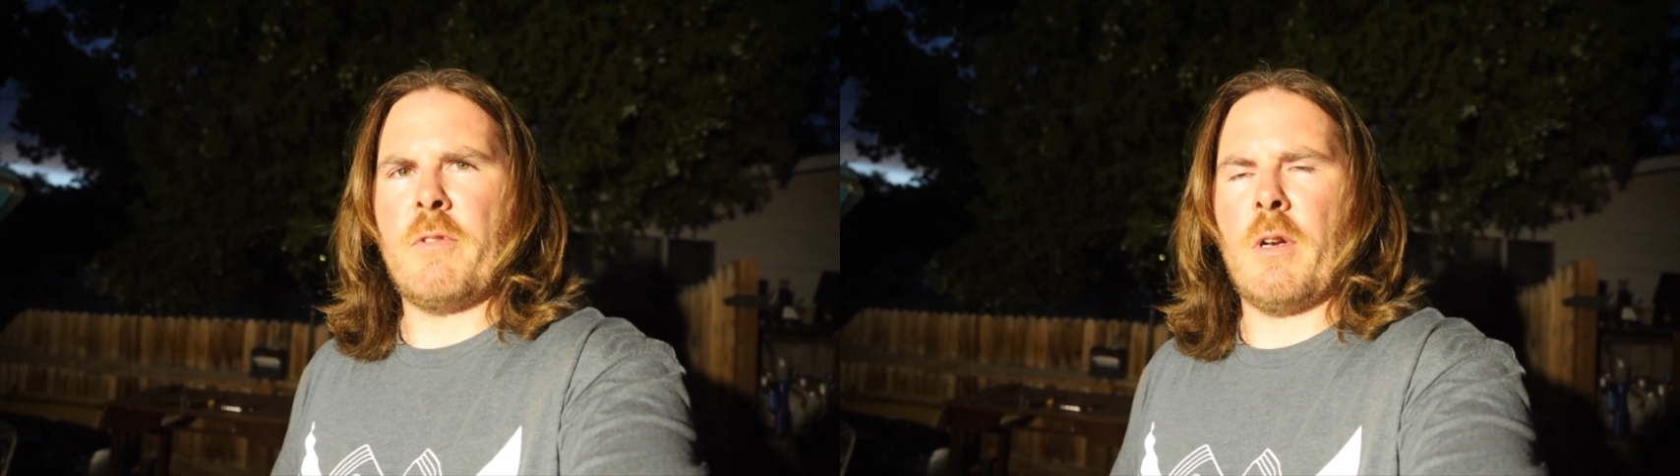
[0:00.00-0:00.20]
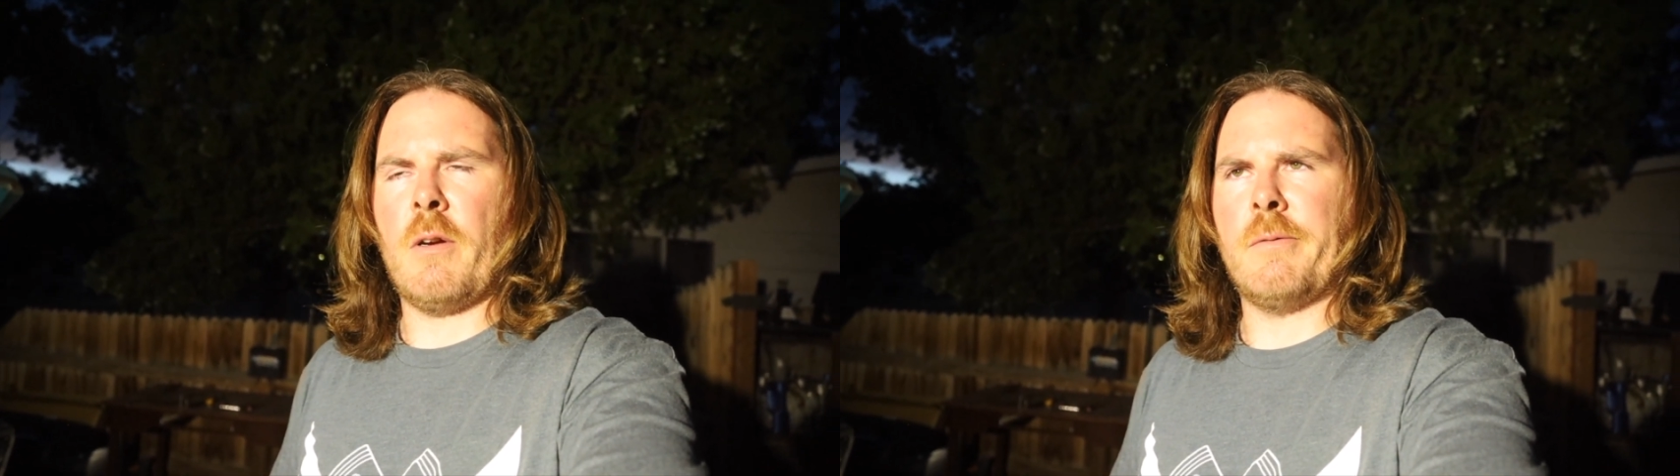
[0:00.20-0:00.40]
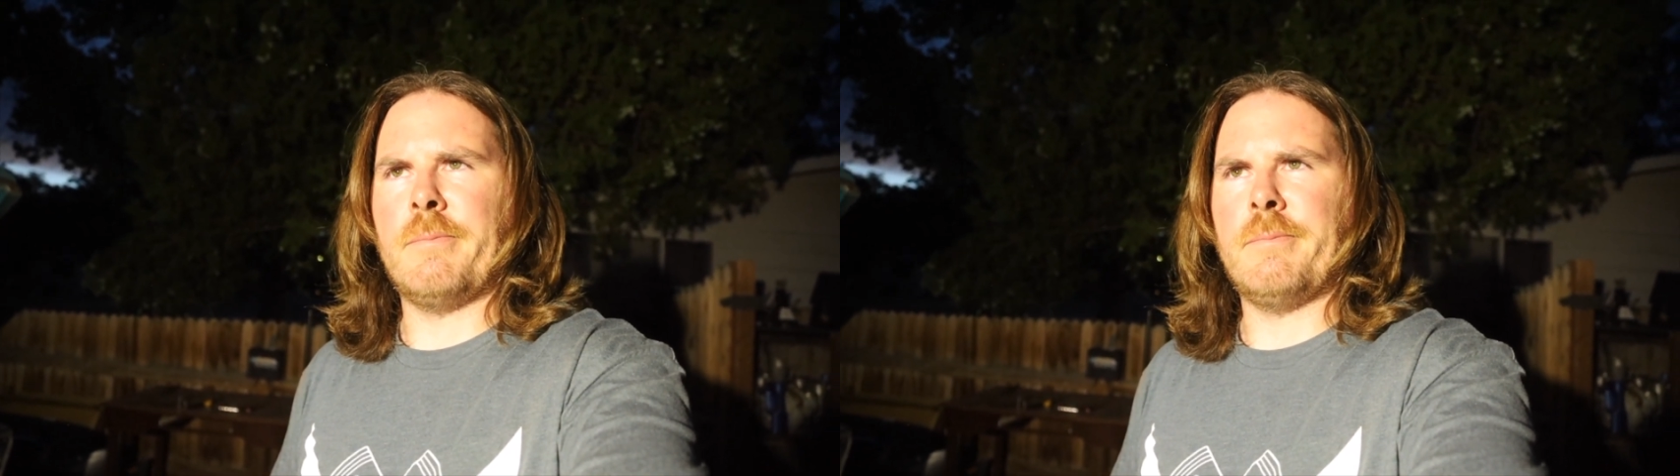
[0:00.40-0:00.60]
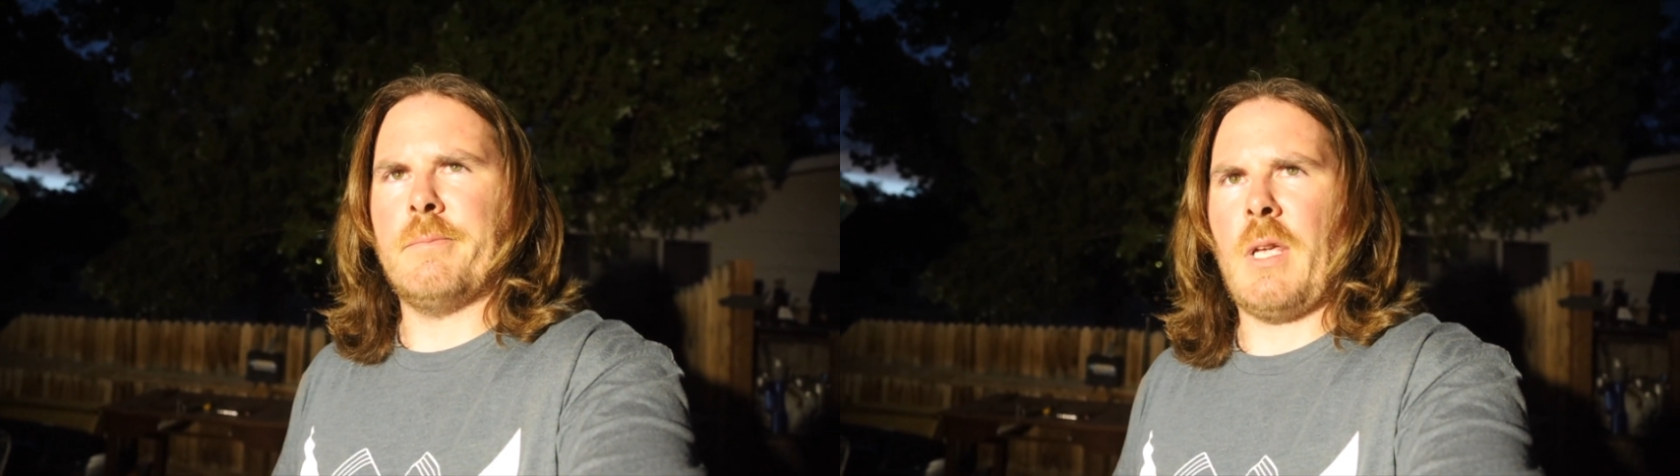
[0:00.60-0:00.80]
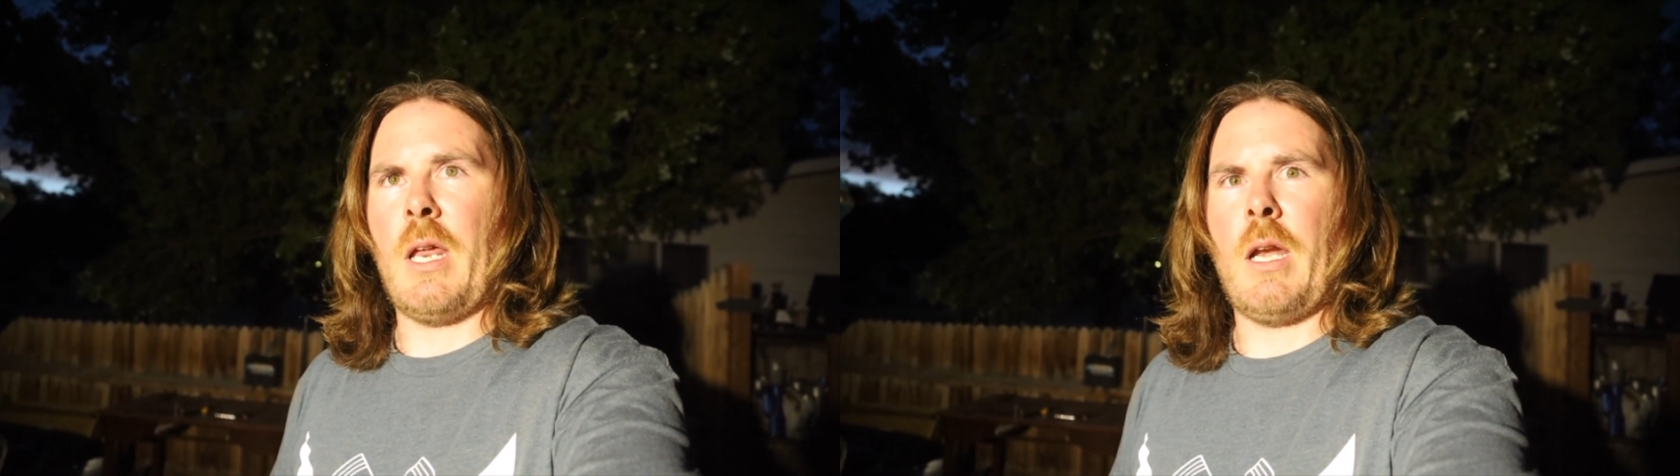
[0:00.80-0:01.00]
you know,
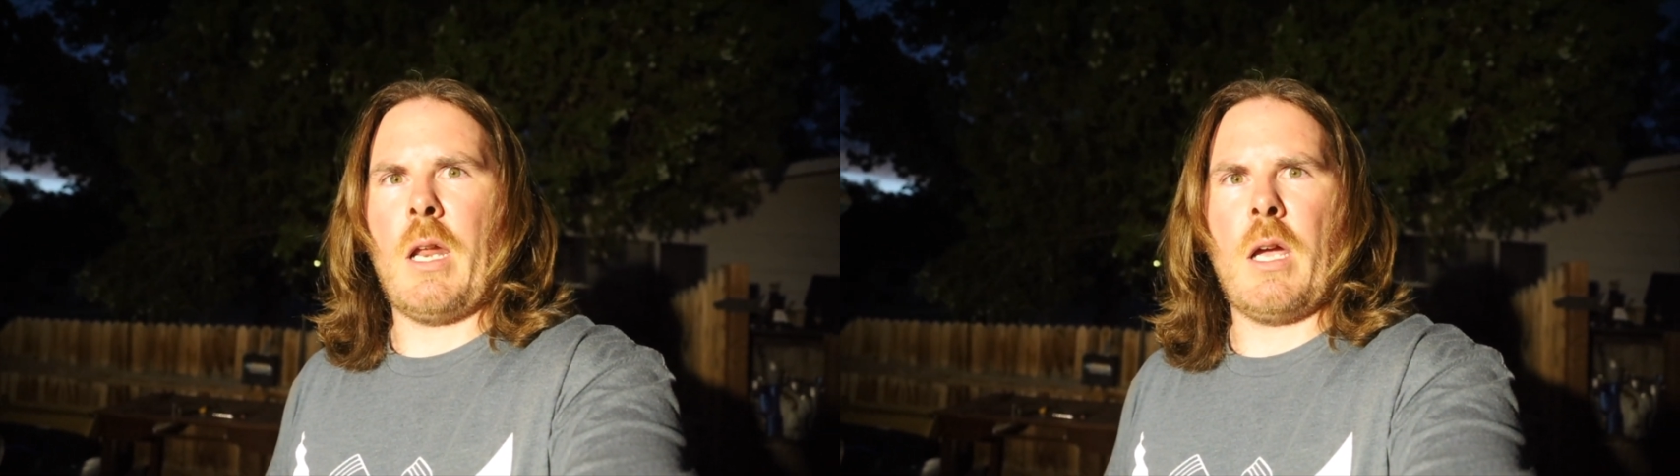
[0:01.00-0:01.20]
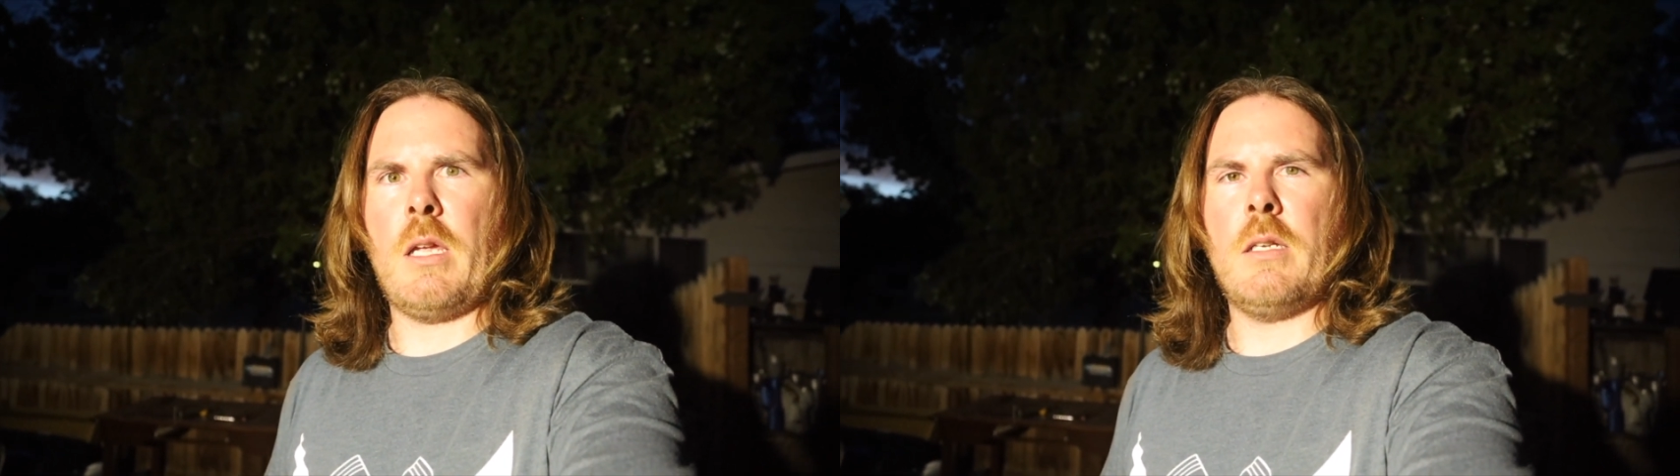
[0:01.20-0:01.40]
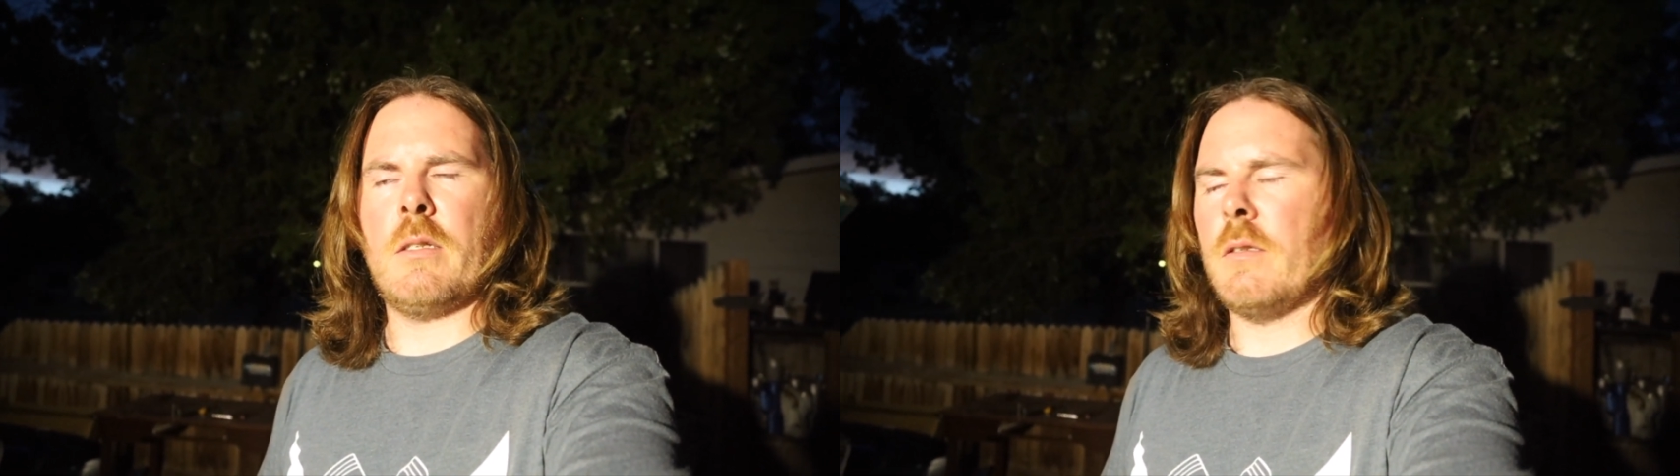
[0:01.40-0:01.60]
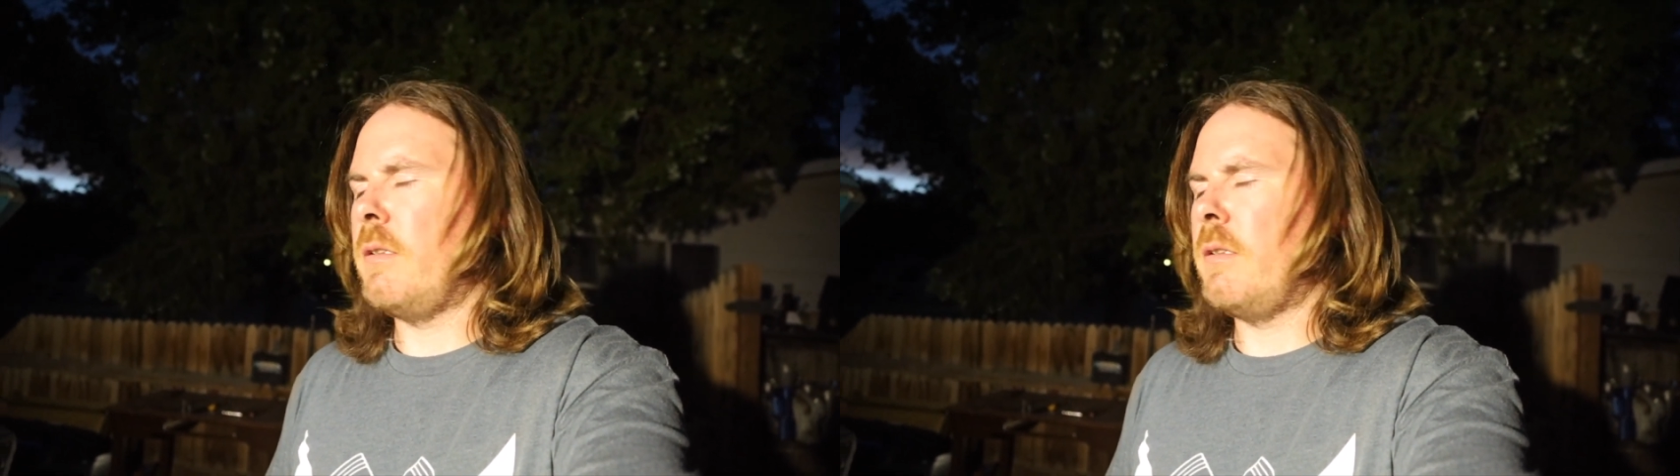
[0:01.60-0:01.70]
at night,